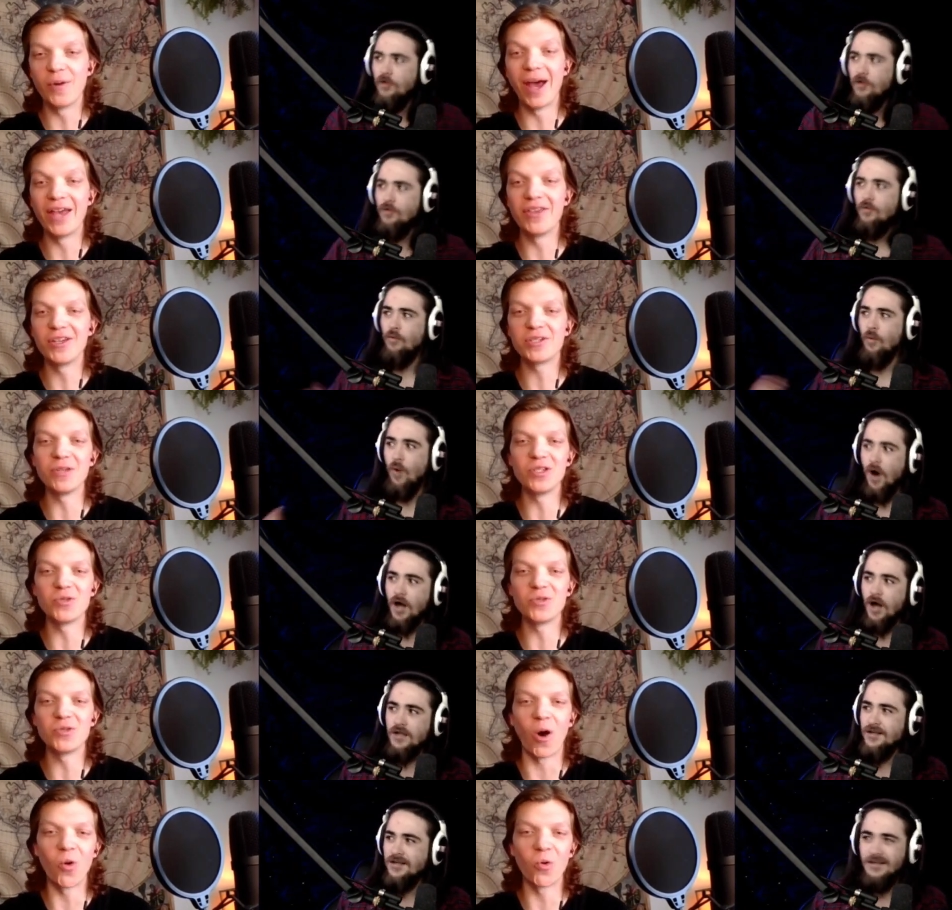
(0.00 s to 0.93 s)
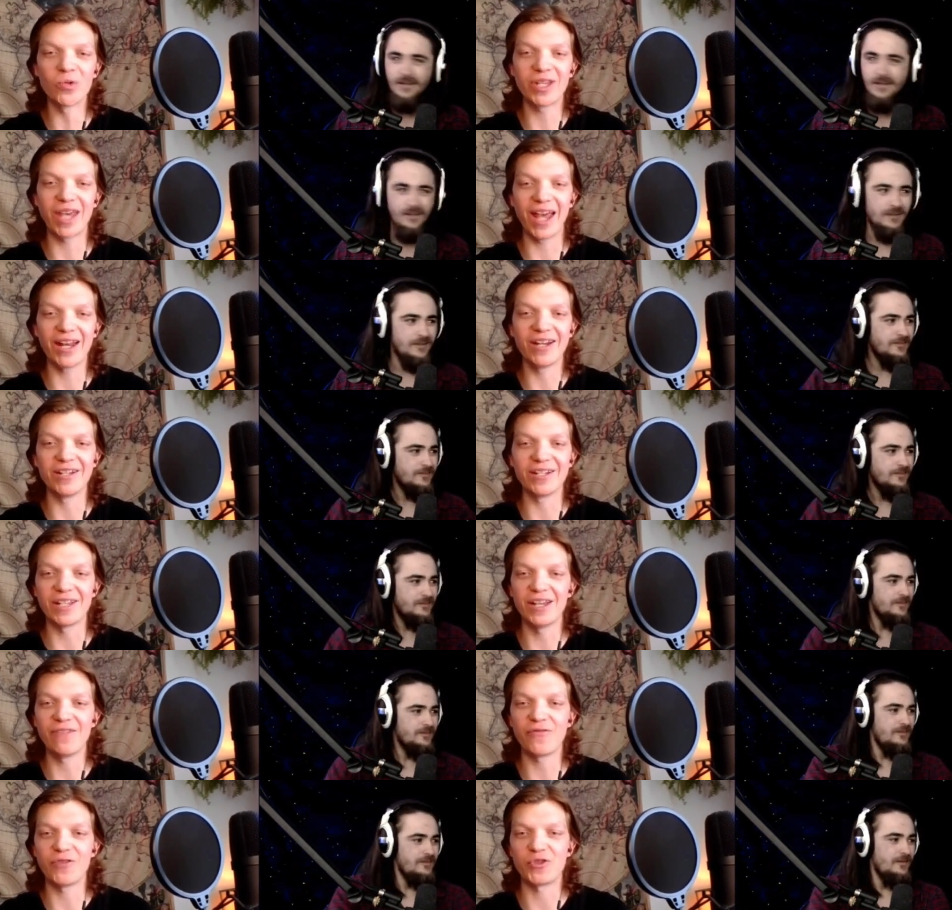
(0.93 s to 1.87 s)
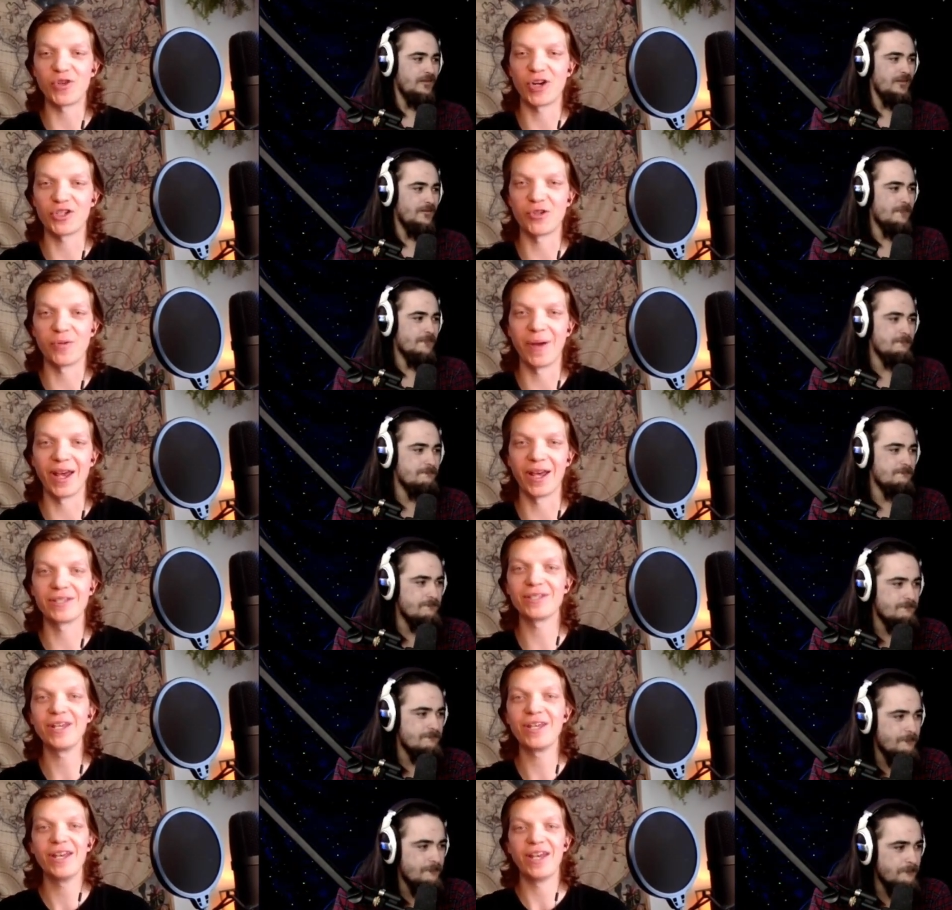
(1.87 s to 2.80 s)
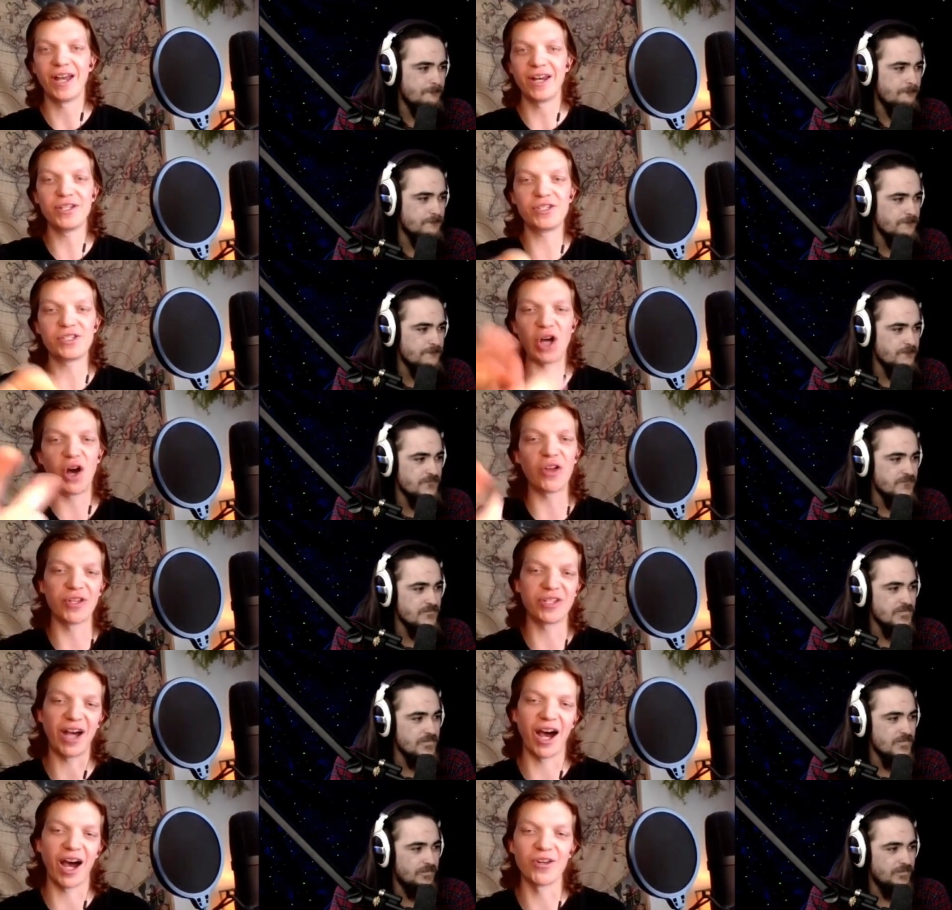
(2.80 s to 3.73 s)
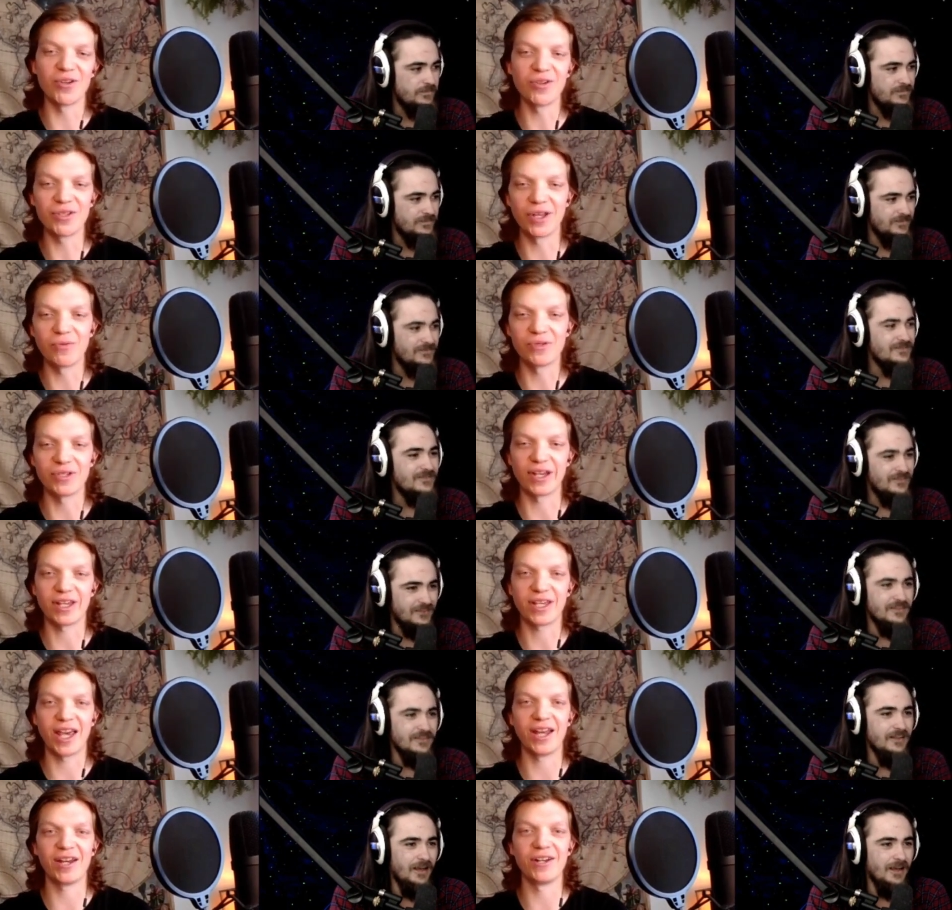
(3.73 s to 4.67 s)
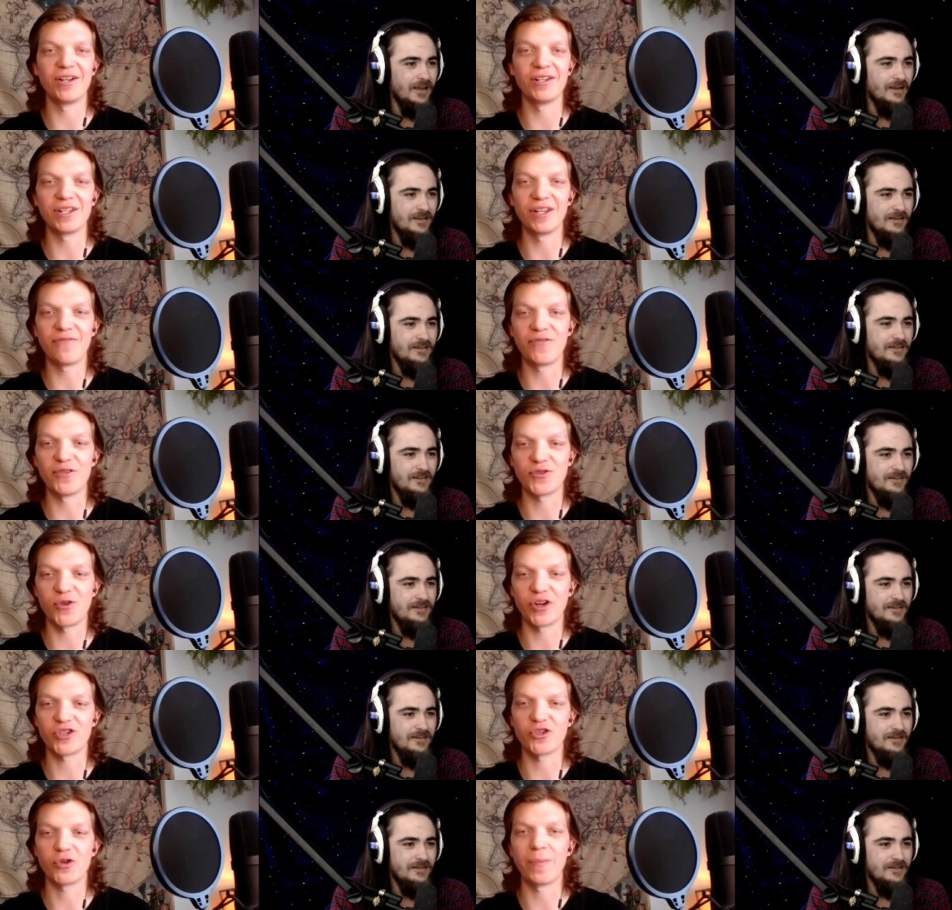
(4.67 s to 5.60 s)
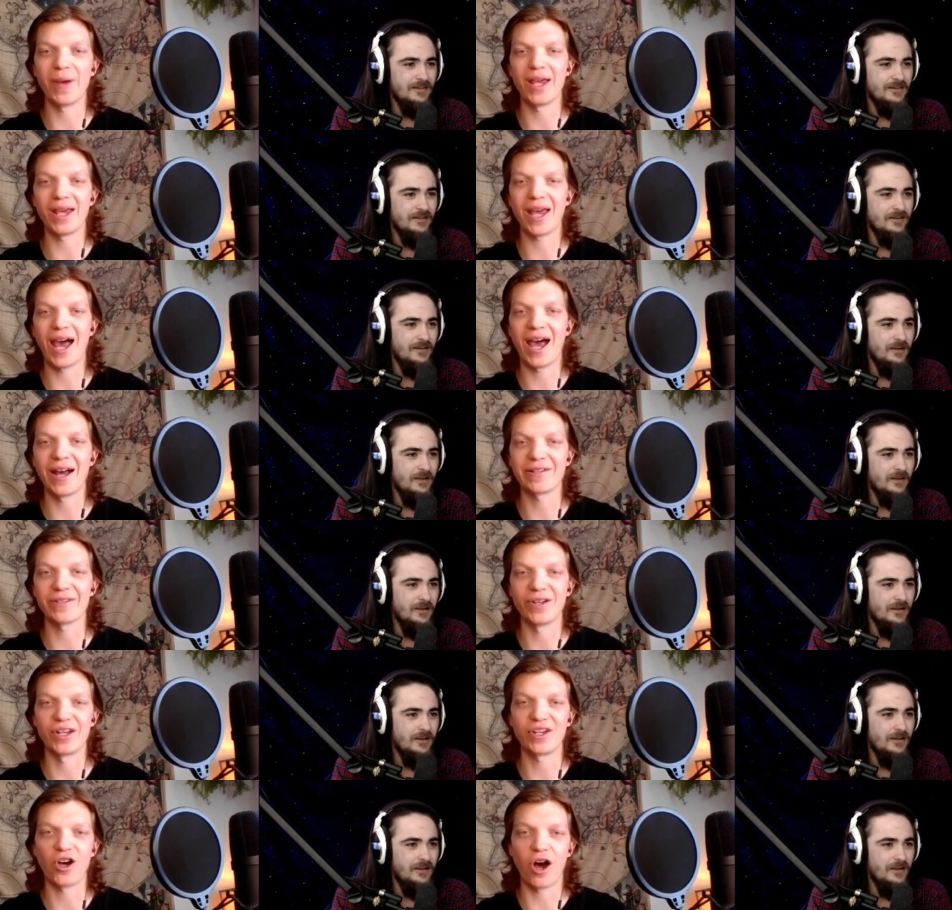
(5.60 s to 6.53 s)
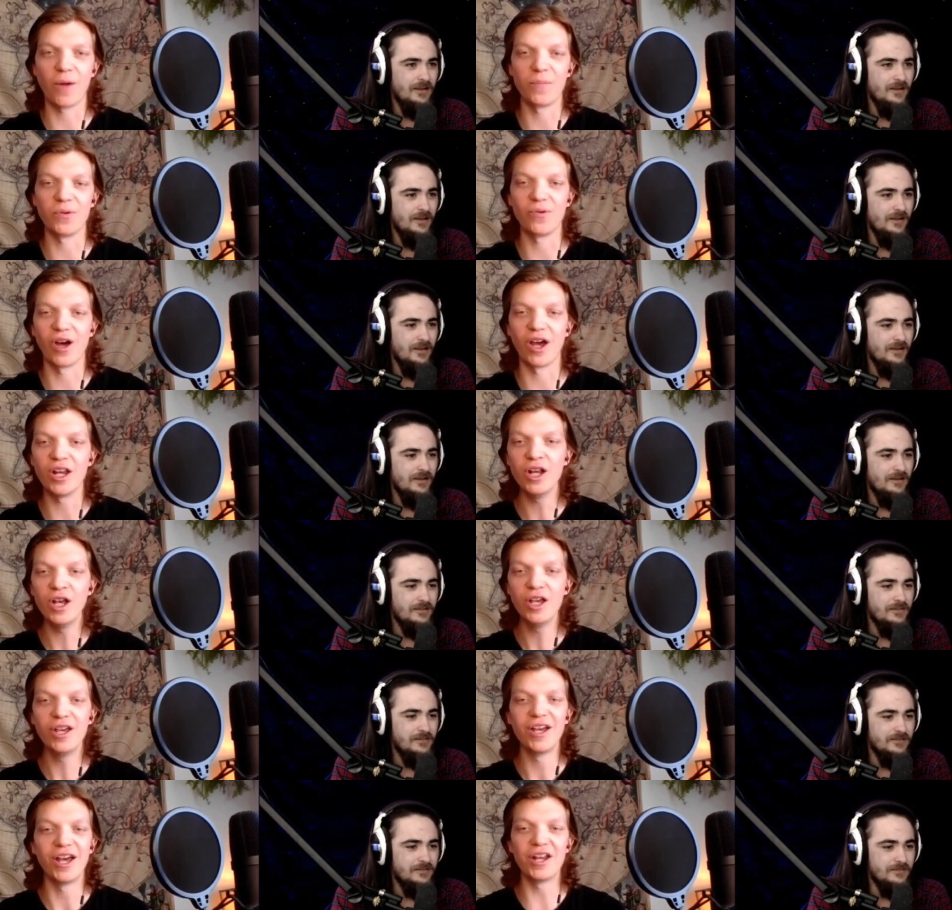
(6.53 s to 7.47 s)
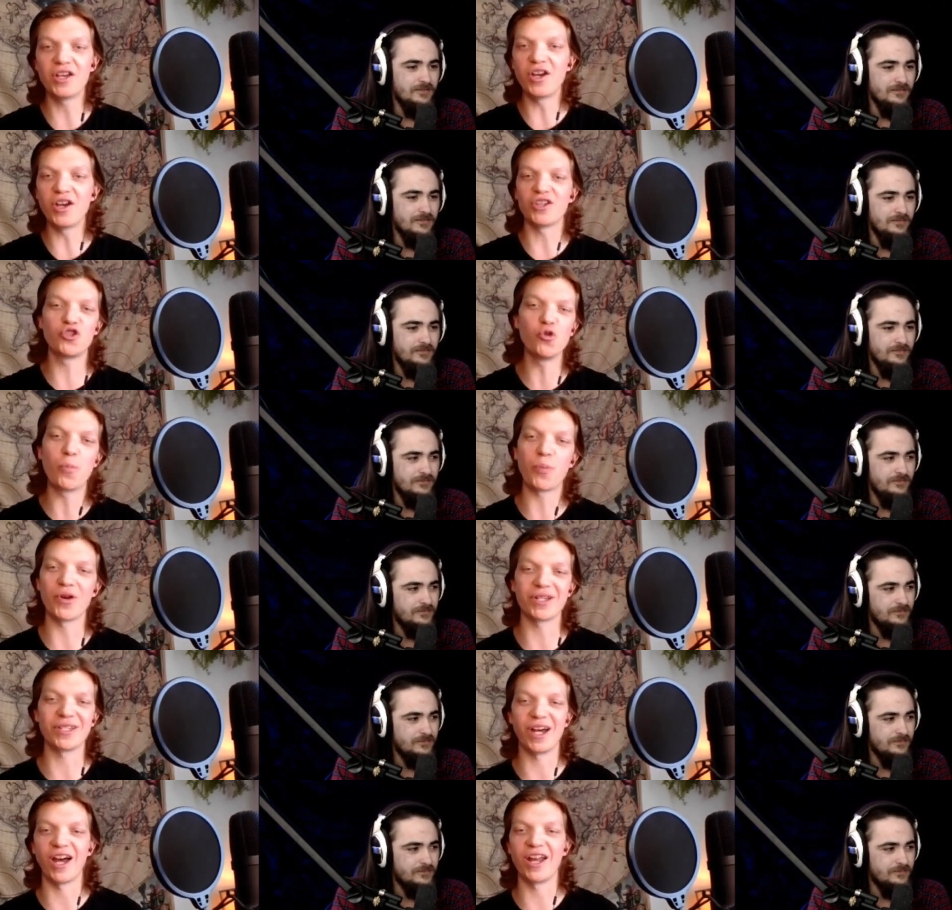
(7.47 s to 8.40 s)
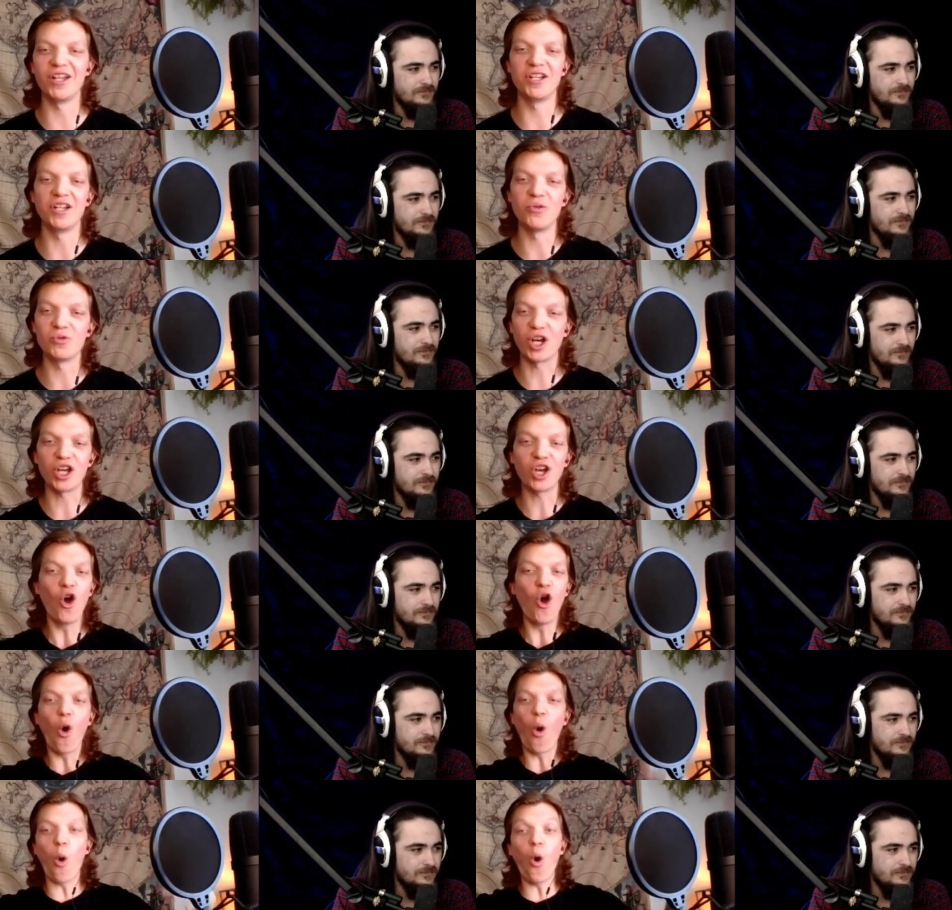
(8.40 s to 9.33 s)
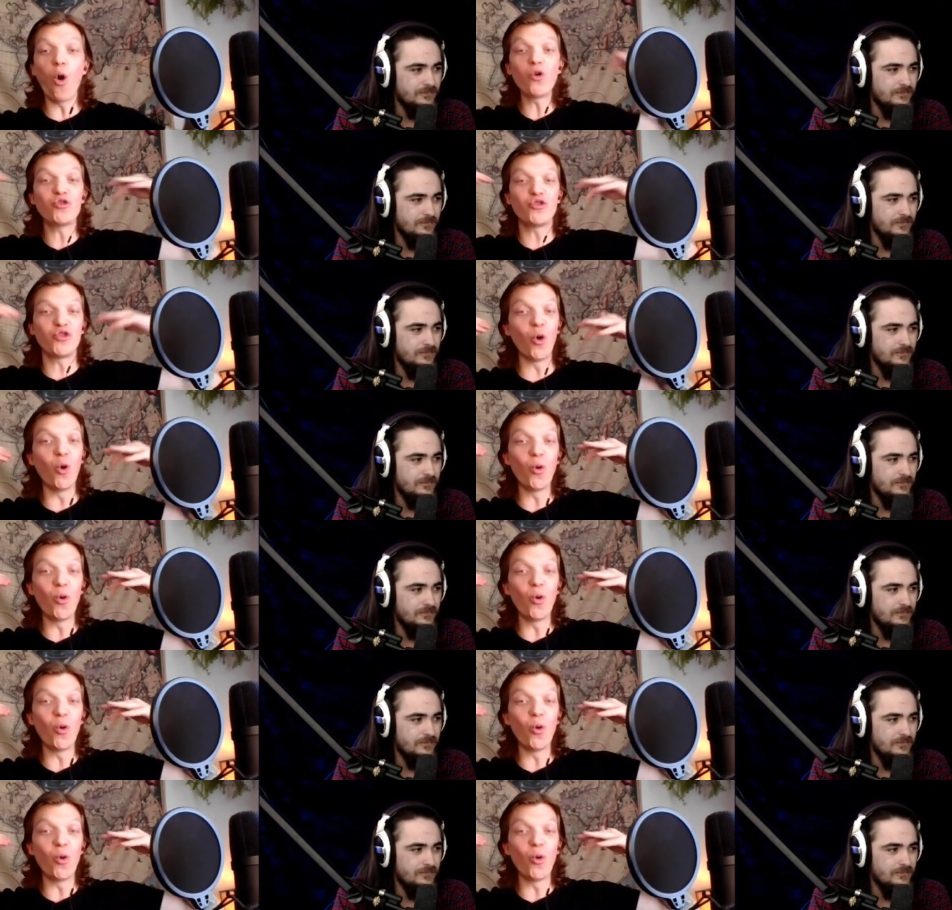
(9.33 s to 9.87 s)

Speaker 1: "Here, man, what? this means we own Canada's infrastructure banks." And he saw the title that was like yeah. Canada's Infrastructure Bank Act, like copyright, and he got super excited and he was like, "Oh,